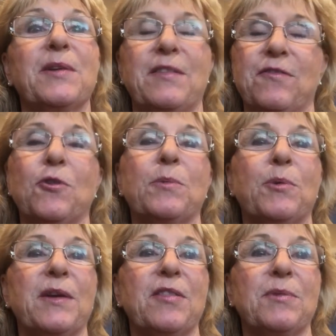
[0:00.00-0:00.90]
and
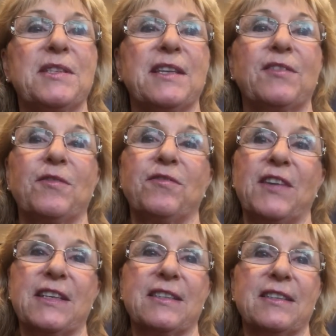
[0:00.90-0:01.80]

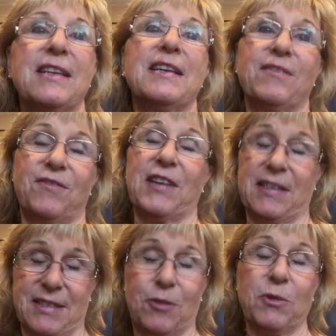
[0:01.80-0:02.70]

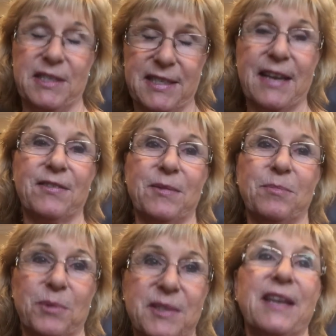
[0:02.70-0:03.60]

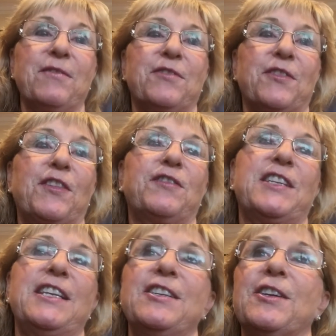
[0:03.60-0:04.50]
4.37% for
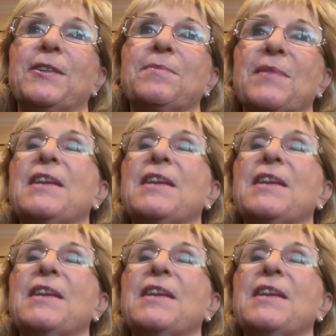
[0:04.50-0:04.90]
15-year